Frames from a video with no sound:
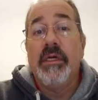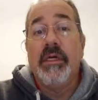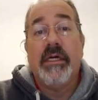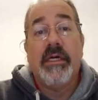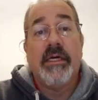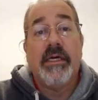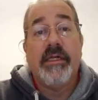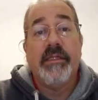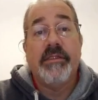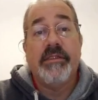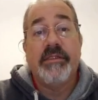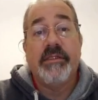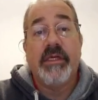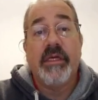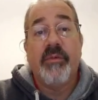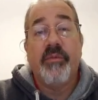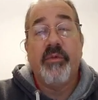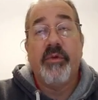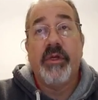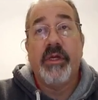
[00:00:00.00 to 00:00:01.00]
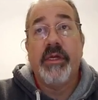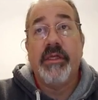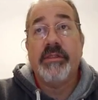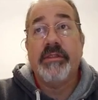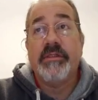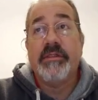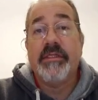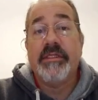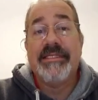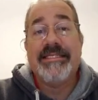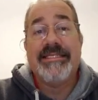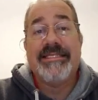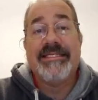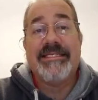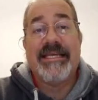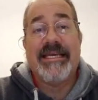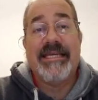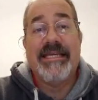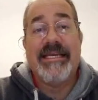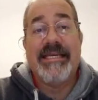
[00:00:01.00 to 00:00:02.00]
This is Ken Brant
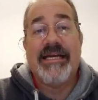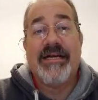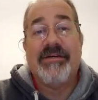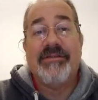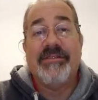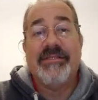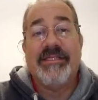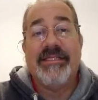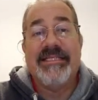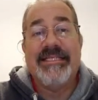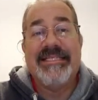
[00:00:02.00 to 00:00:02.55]
signing out.